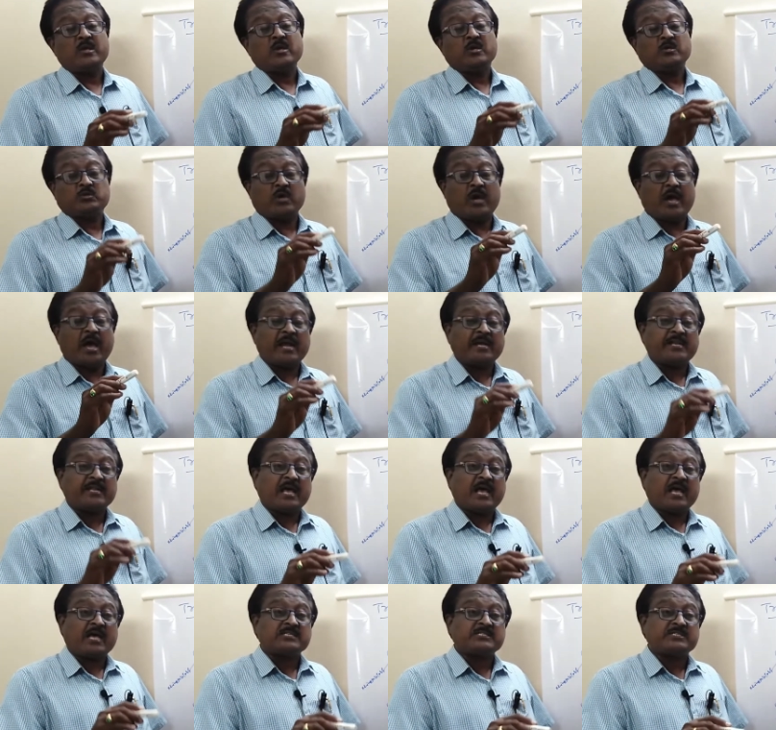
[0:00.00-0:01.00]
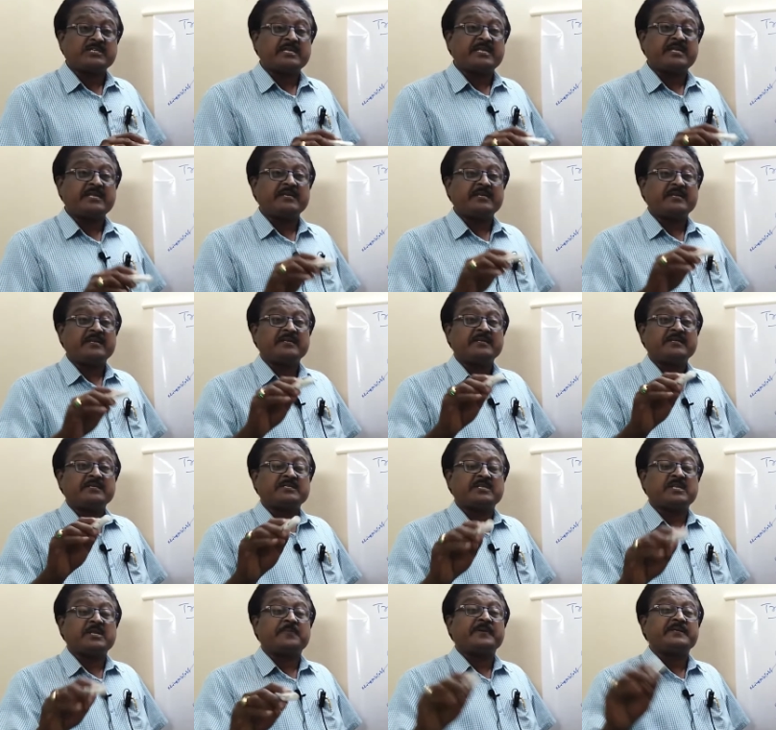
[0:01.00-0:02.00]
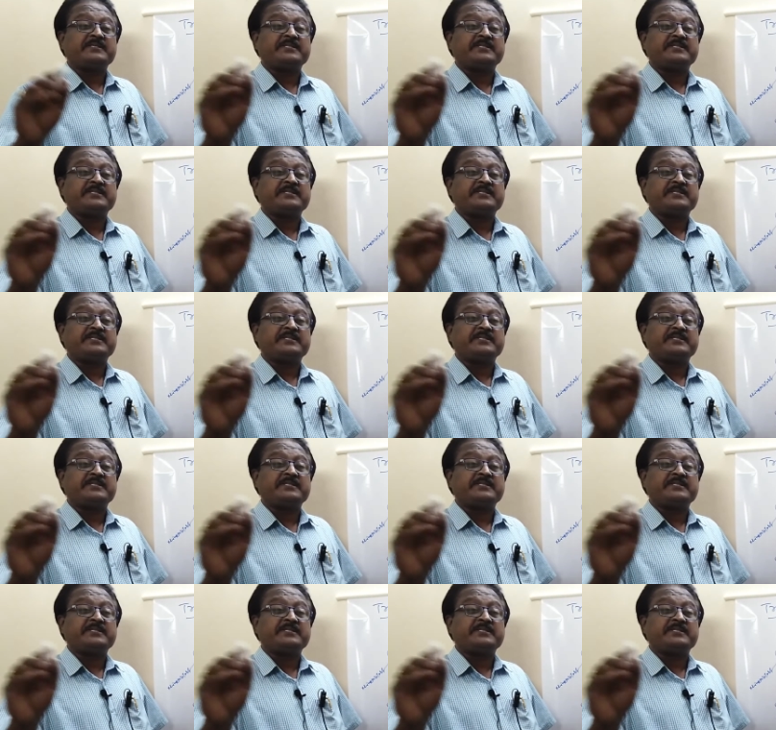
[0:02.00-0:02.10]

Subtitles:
So Australian sleeping